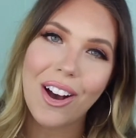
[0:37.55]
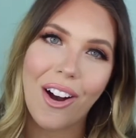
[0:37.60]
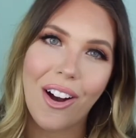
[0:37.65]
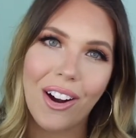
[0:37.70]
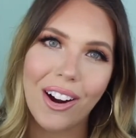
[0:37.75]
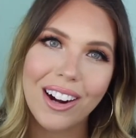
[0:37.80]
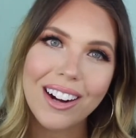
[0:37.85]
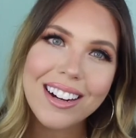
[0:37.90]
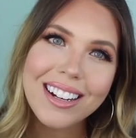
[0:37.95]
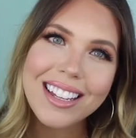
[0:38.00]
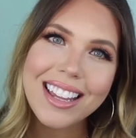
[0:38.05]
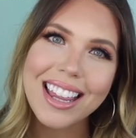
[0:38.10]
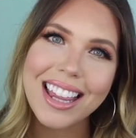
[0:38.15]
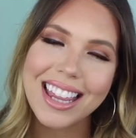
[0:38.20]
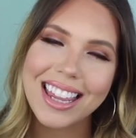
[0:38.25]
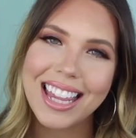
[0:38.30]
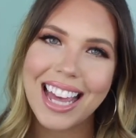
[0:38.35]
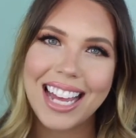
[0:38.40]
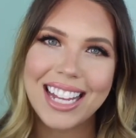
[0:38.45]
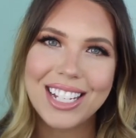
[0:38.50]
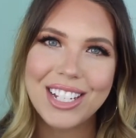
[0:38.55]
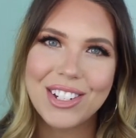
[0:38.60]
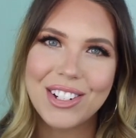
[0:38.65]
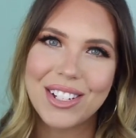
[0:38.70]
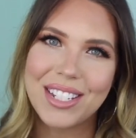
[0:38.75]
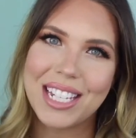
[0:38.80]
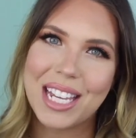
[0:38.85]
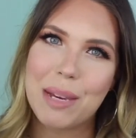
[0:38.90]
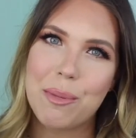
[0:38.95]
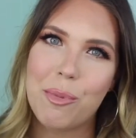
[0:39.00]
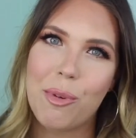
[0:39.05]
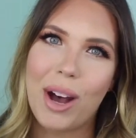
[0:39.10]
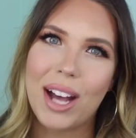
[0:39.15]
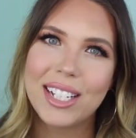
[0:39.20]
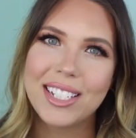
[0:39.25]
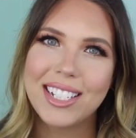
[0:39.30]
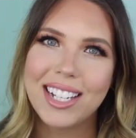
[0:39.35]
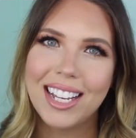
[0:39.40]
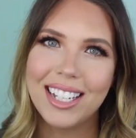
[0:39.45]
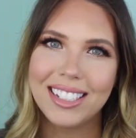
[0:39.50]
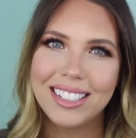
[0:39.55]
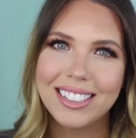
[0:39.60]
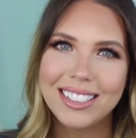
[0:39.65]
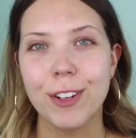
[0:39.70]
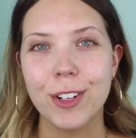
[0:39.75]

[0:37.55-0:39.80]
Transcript: are, then just keep watching.